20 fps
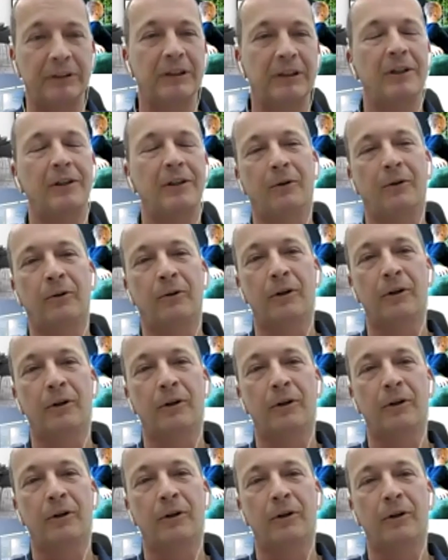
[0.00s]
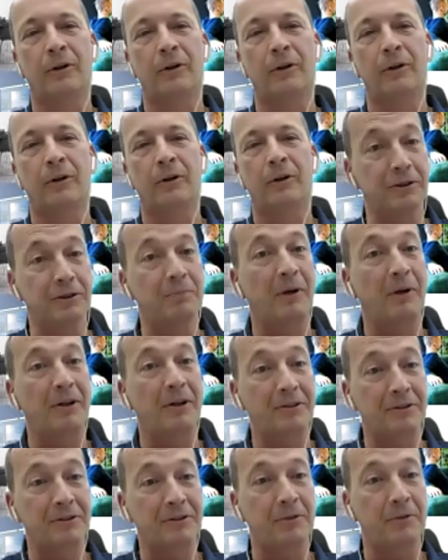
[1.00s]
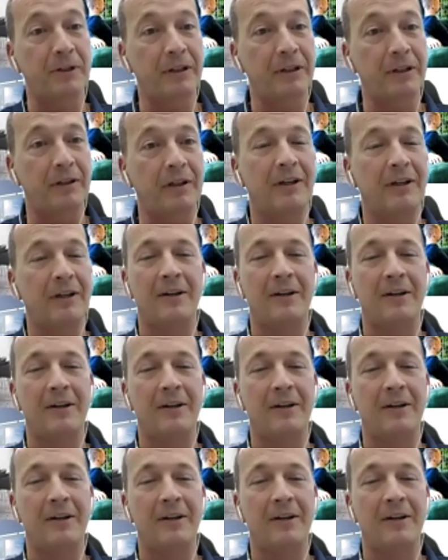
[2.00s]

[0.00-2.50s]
or a whiteboard or even a smart screen,